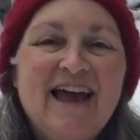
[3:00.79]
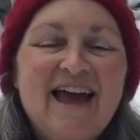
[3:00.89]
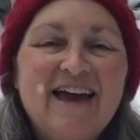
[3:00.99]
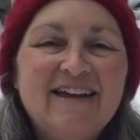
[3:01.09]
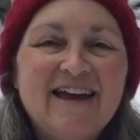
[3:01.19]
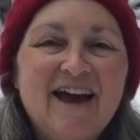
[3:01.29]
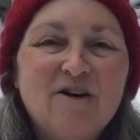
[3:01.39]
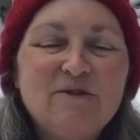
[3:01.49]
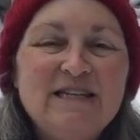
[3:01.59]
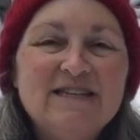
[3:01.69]

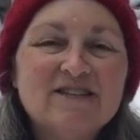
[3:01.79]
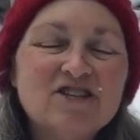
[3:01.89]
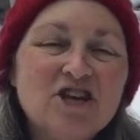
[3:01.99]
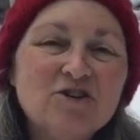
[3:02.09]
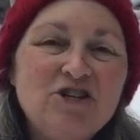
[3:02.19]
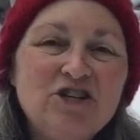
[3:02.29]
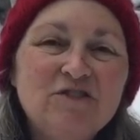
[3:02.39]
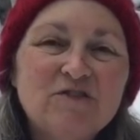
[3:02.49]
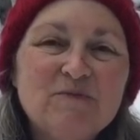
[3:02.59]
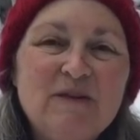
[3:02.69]
And we
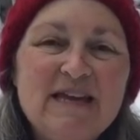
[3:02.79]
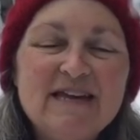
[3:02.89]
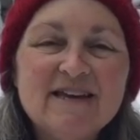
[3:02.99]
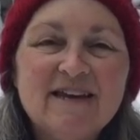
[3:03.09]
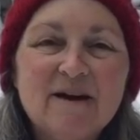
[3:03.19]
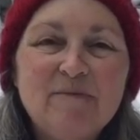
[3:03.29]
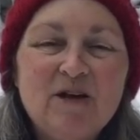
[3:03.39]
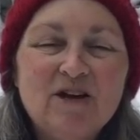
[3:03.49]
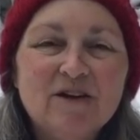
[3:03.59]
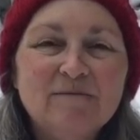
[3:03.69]
snowshoed from the inn up
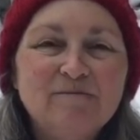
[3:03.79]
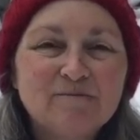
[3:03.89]
here.